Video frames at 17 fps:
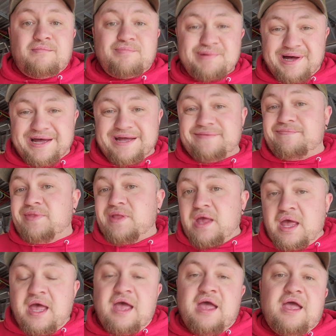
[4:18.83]
But
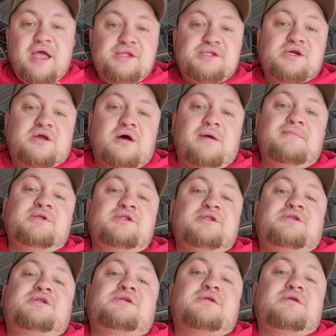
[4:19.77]
it's a
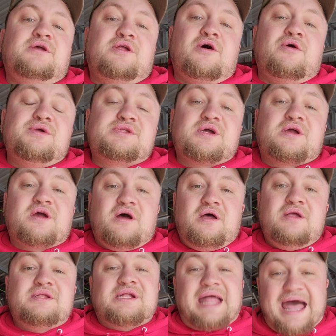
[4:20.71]
Cummins. It's
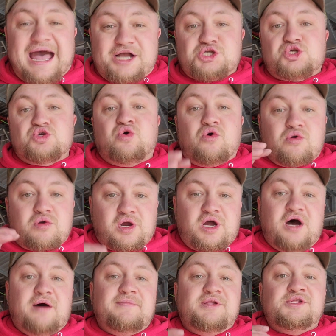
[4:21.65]
an actual
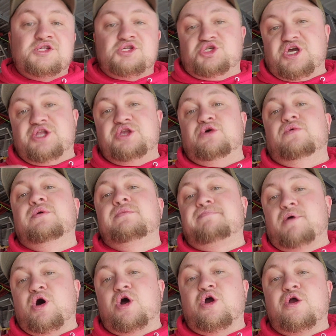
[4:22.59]
Cummins genuine
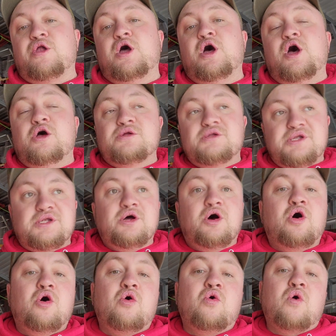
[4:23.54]
part.
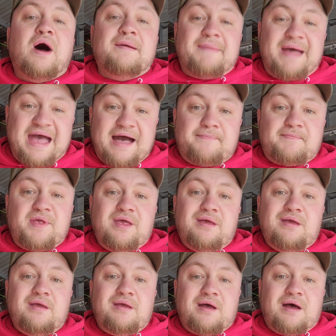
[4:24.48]
So I'm
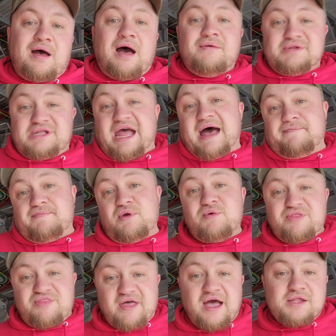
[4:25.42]
happy. I was happy
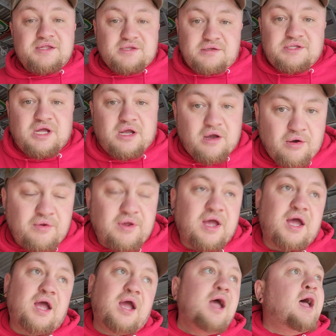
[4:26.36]
with that. So it's like,
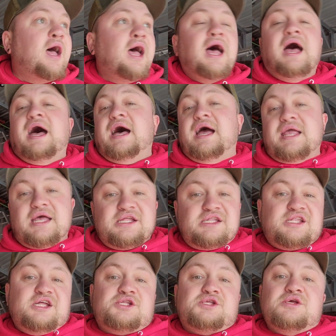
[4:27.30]
okay, I
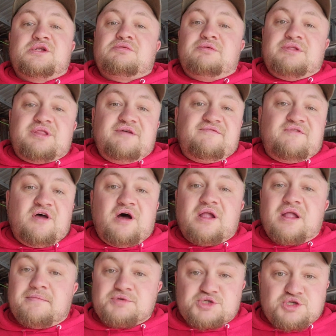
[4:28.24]
guess that's just what they've
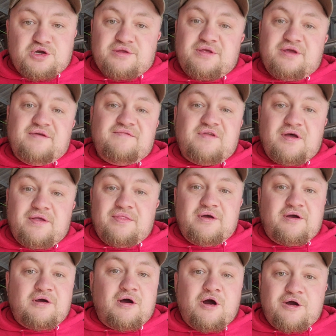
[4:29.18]
done. I'm sure they've done
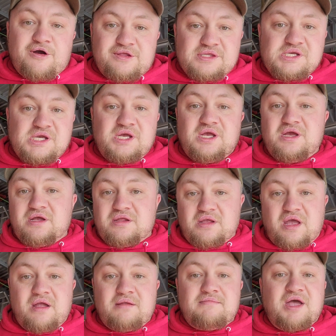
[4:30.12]
their R&D
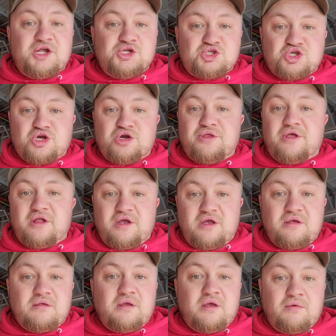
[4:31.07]
and made sure
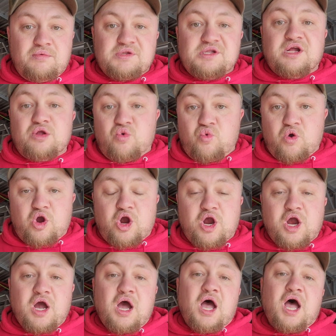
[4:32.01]
that it was gonna
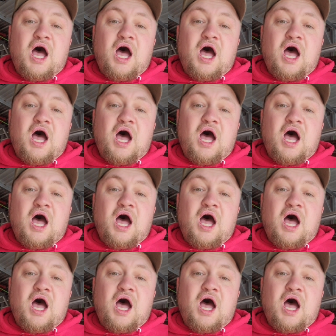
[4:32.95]
work.